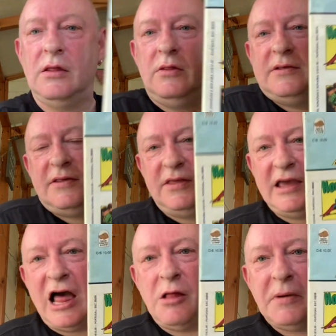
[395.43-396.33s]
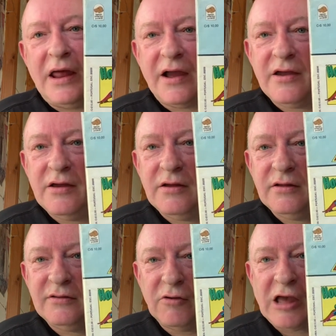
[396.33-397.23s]
This is the Almanac
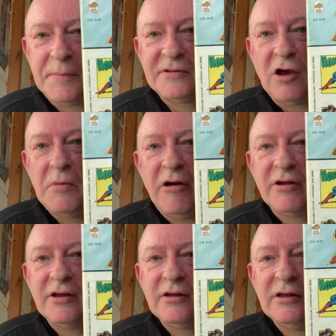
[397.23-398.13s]
do Capitão America,